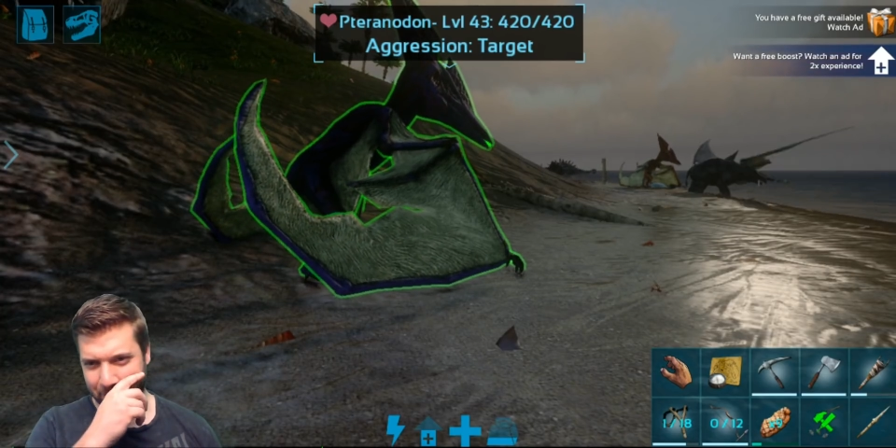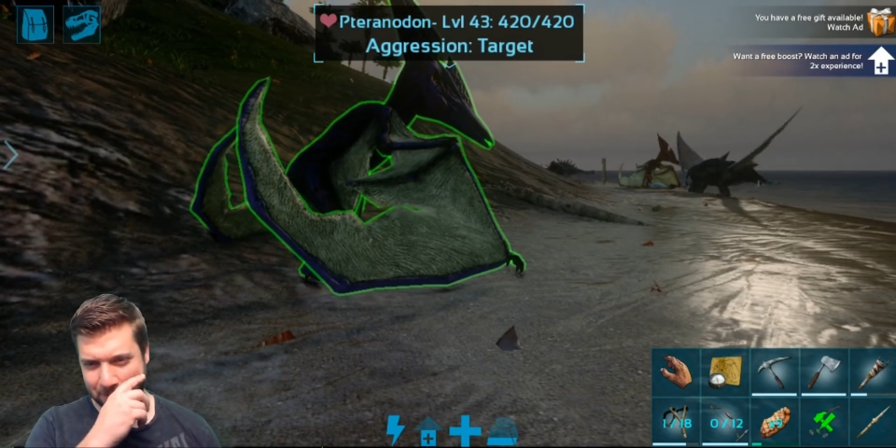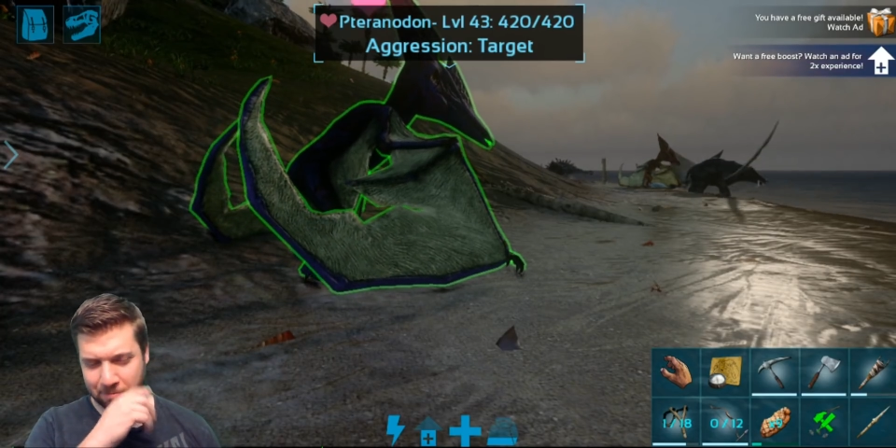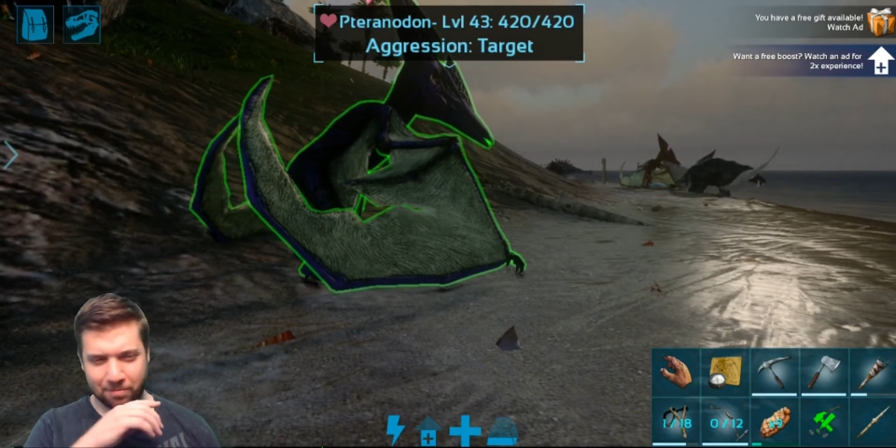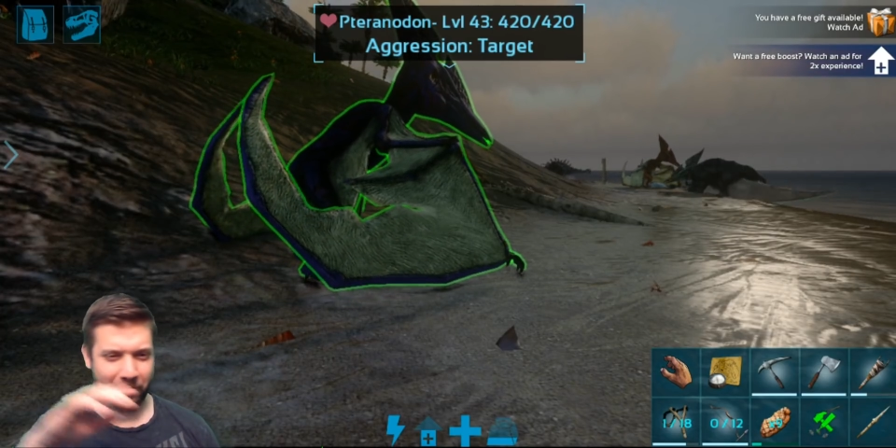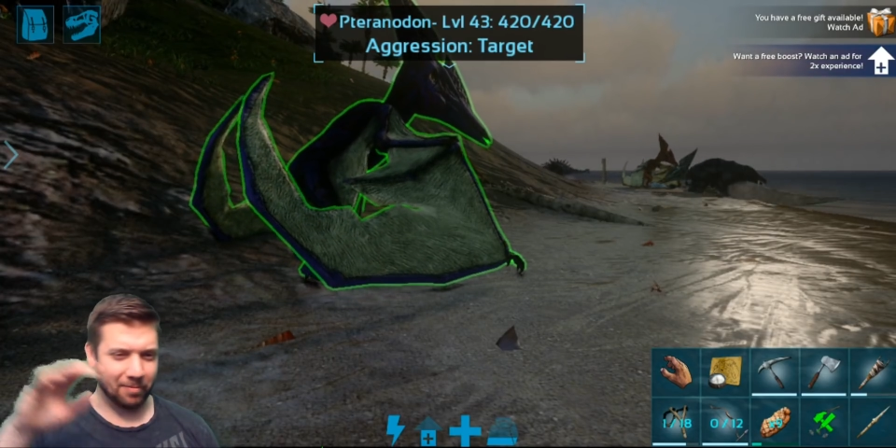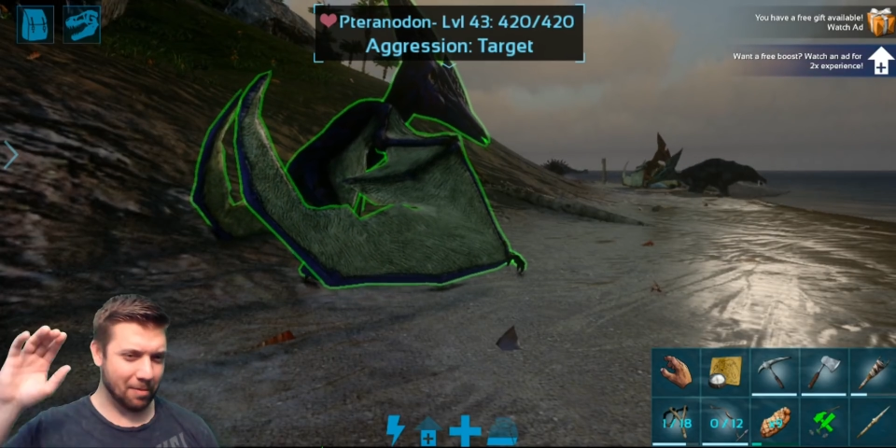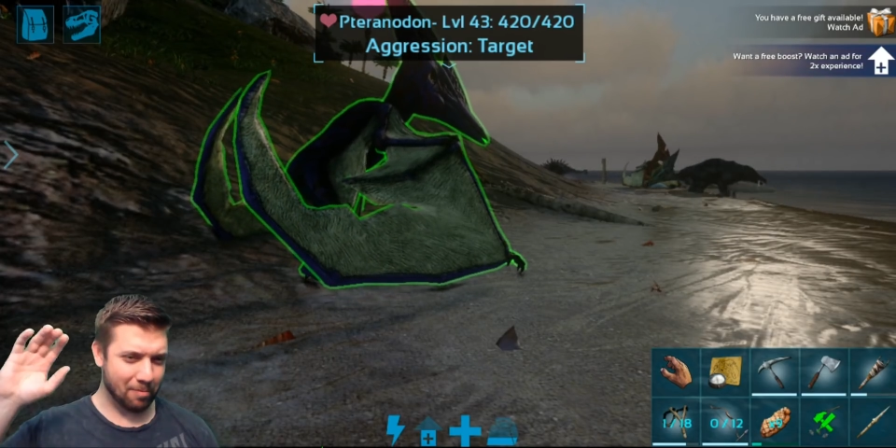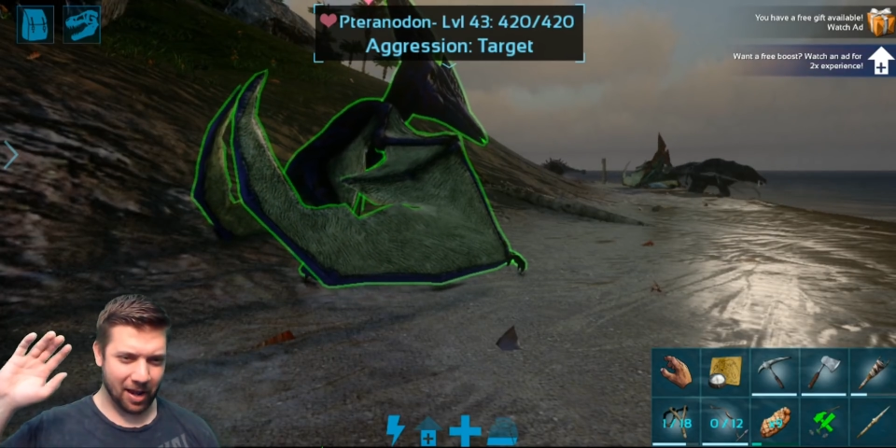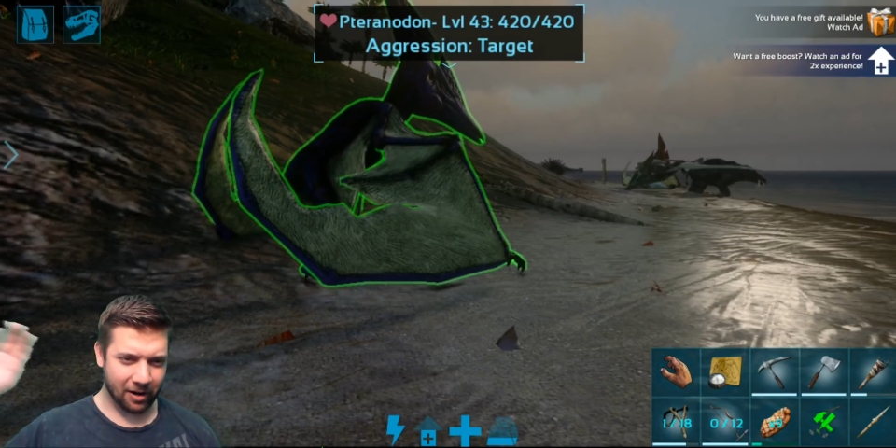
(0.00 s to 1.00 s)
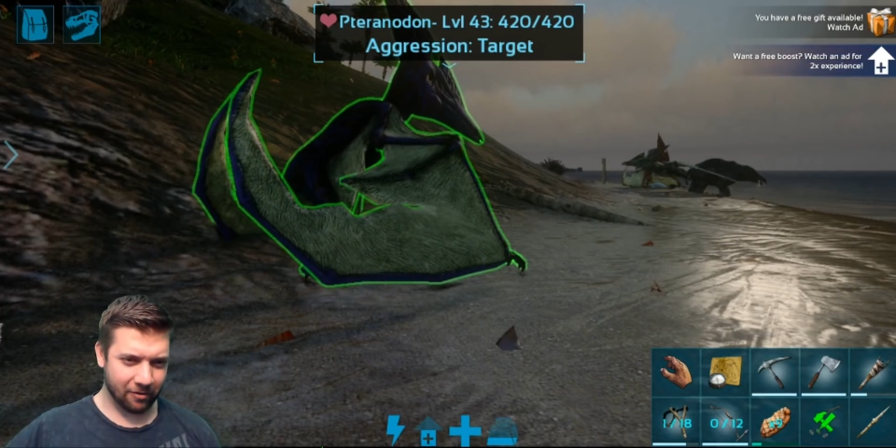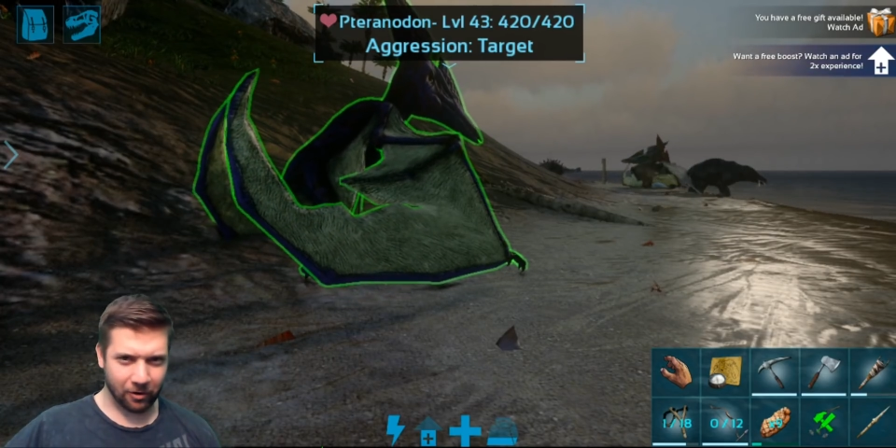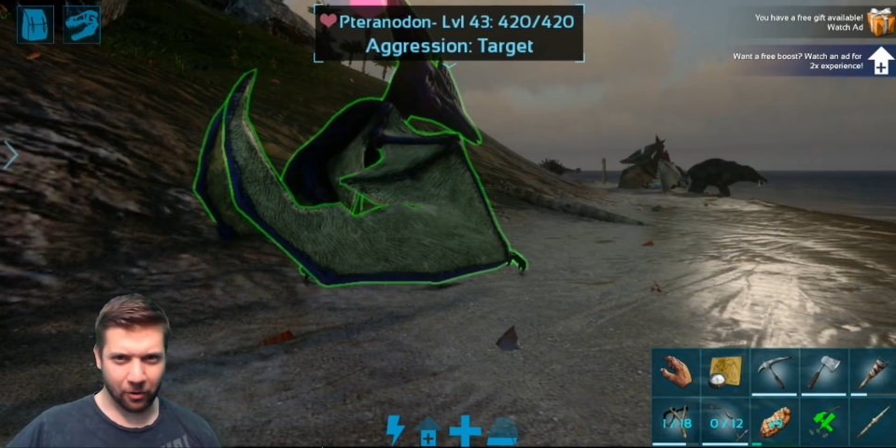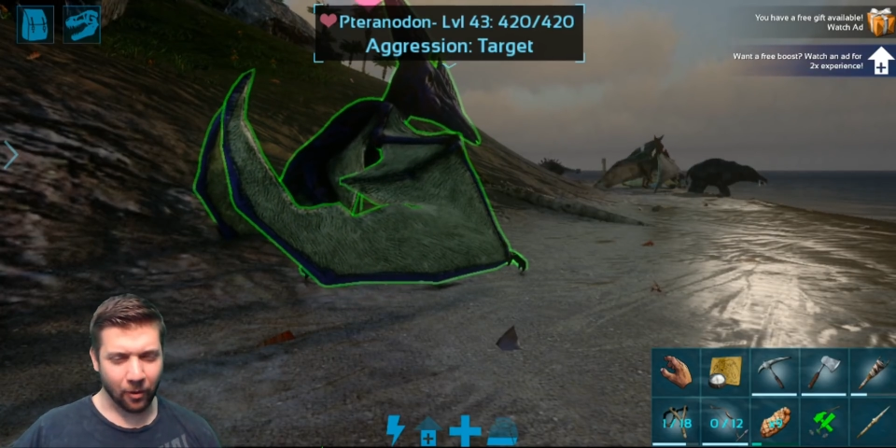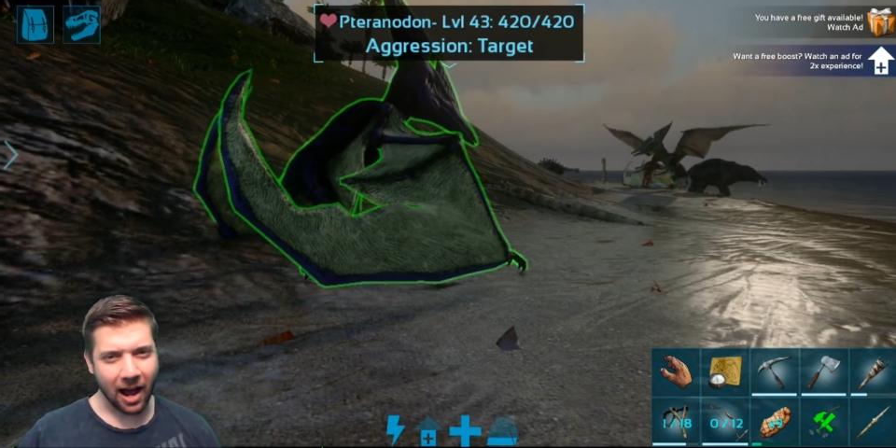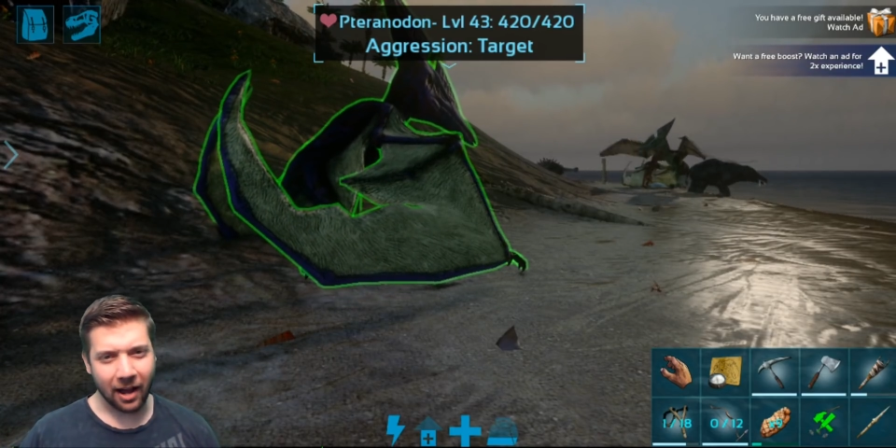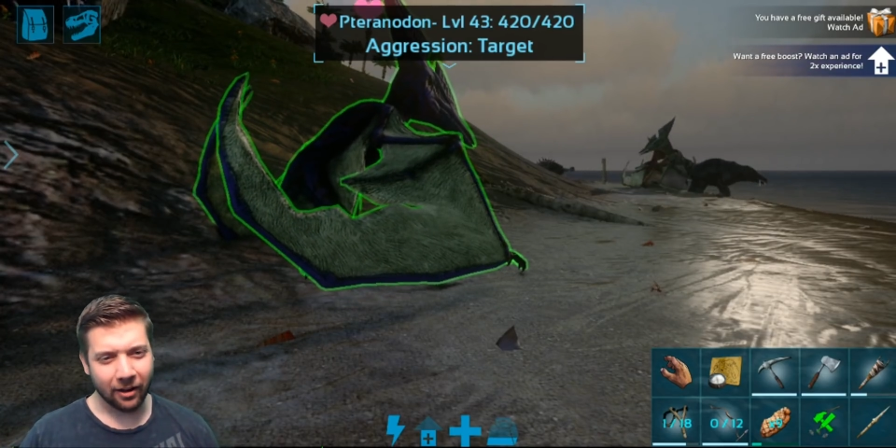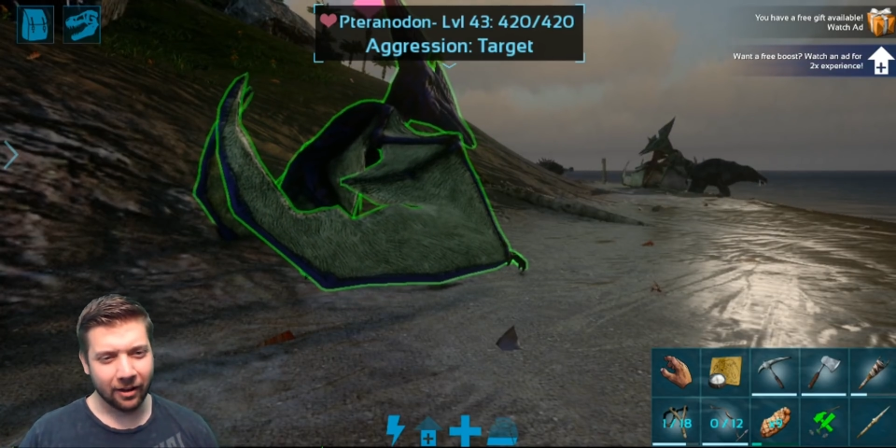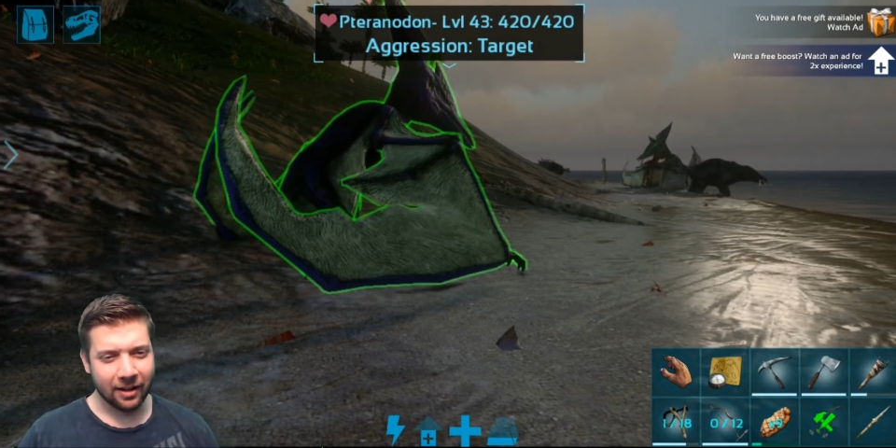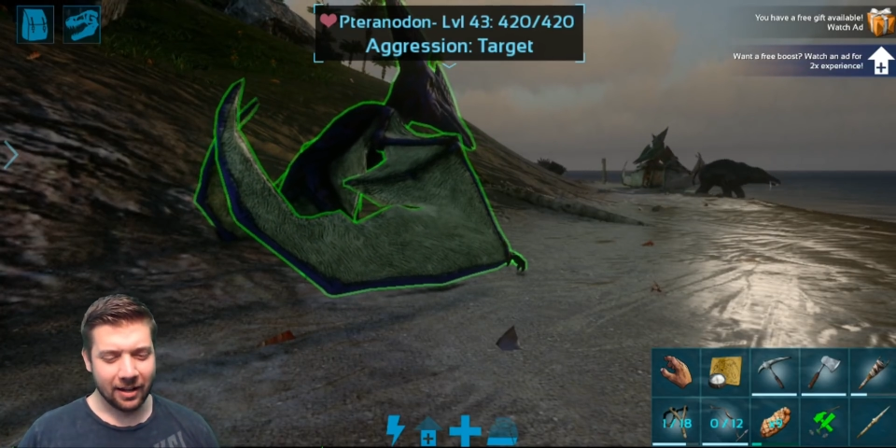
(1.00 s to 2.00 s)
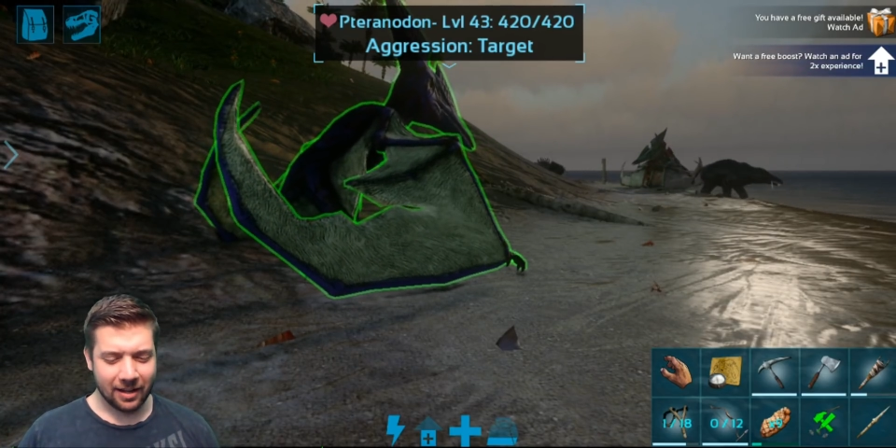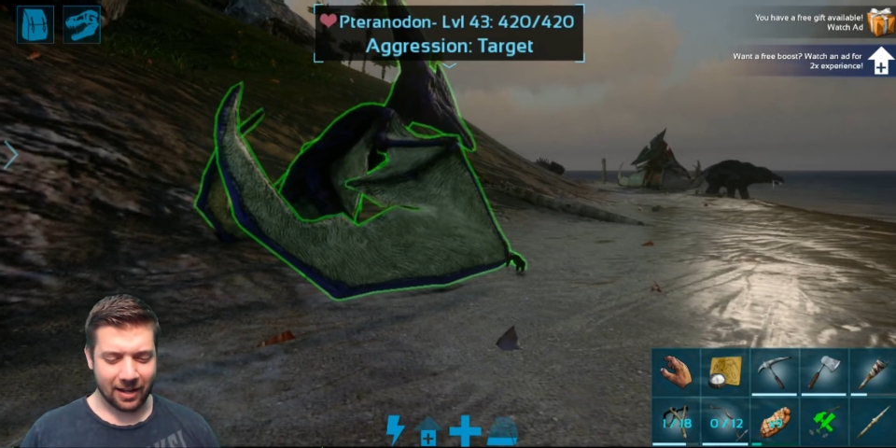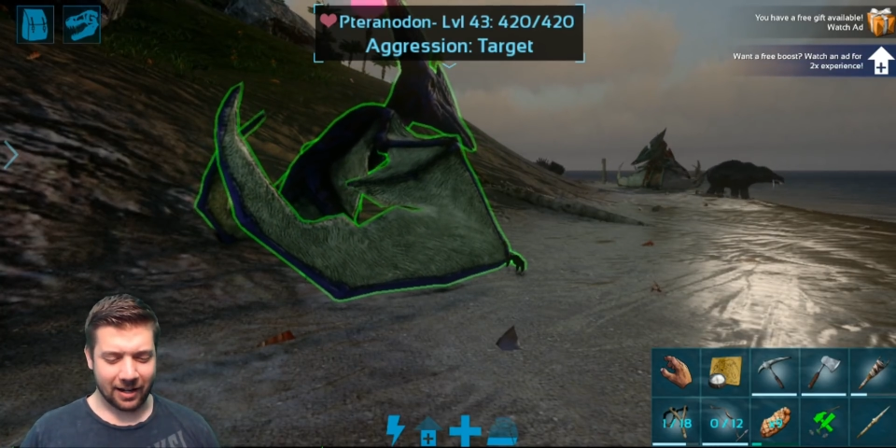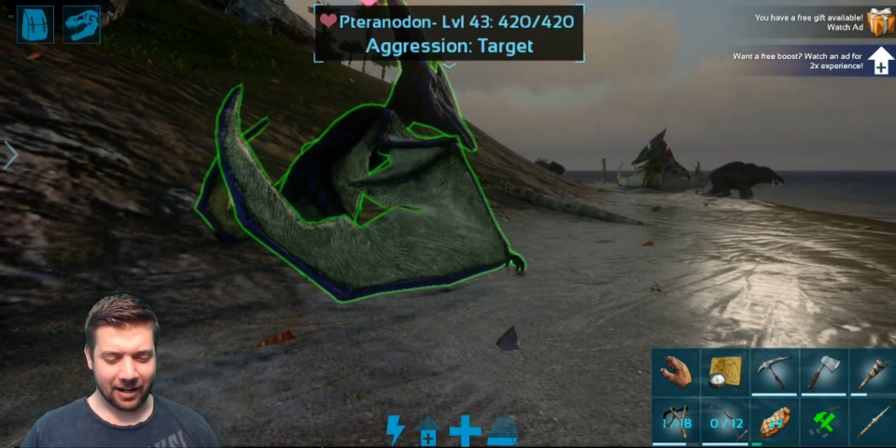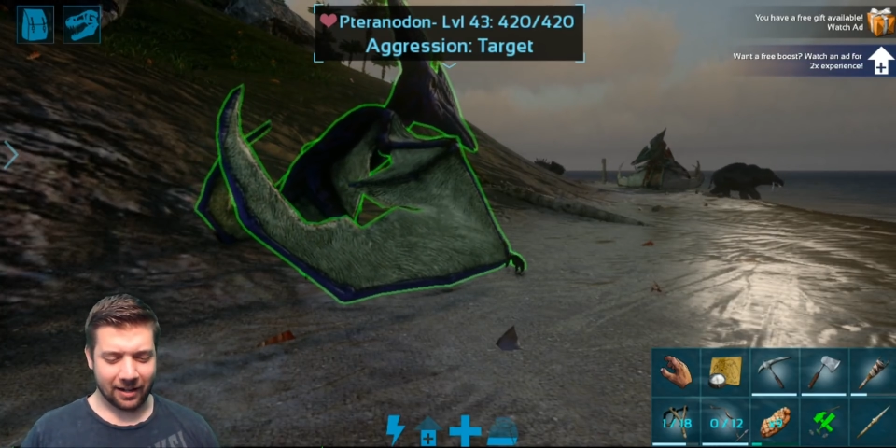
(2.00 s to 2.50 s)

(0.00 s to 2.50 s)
It was in beta for a while, that